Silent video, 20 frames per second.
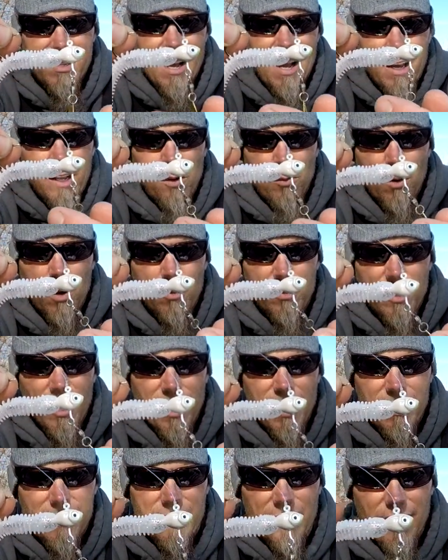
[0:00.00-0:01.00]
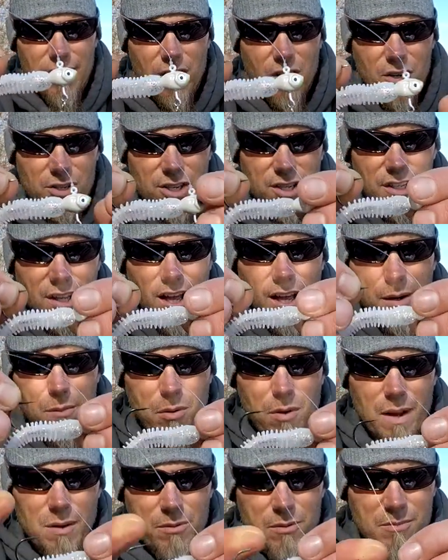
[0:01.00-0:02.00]
not going to rotate. It's going to cause you a lot of
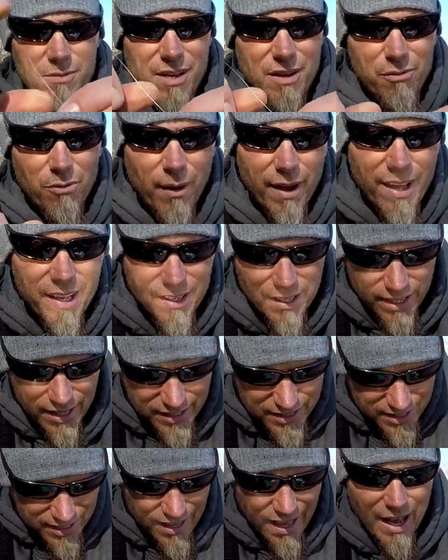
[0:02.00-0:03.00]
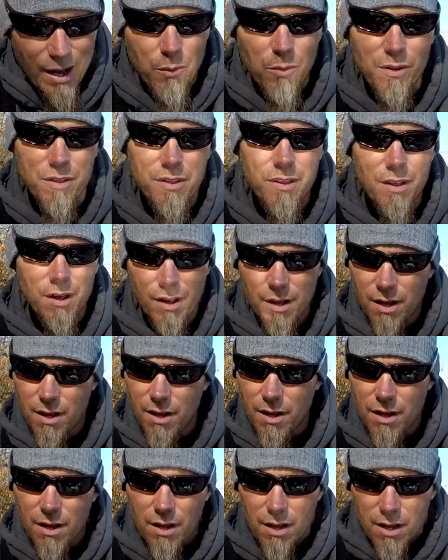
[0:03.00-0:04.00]
problems. I've ran into that with
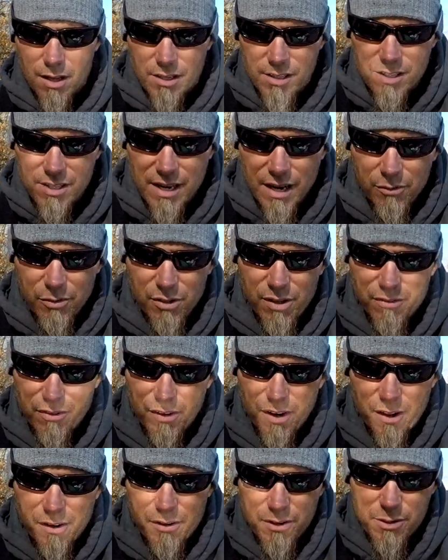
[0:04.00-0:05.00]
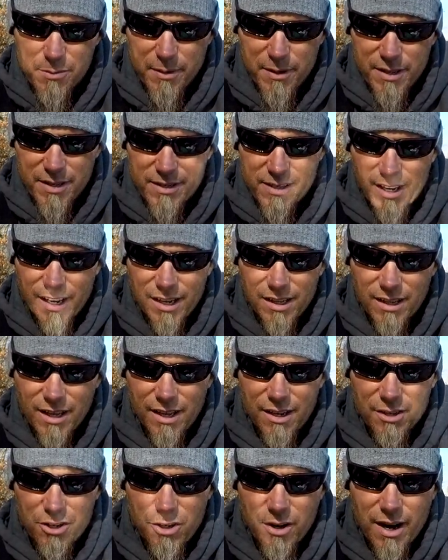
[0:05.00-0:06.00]
several different underspins. I got a
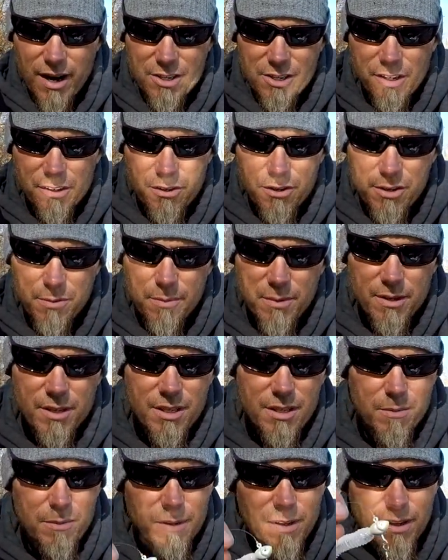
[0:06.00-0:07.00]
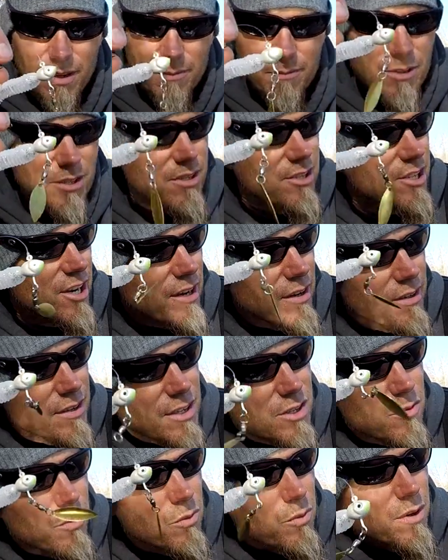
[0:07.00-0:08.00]
lot of trash underspins, but I'm just sharing
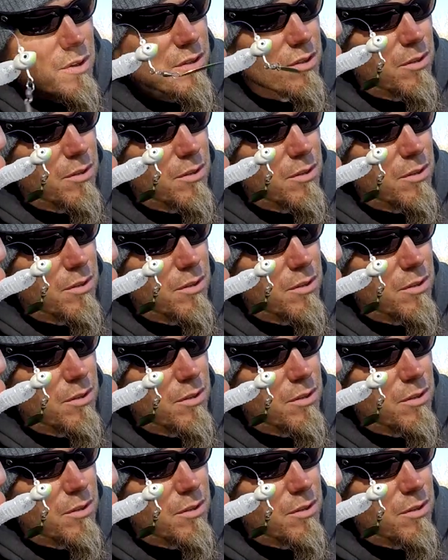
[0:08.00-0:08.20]
this one with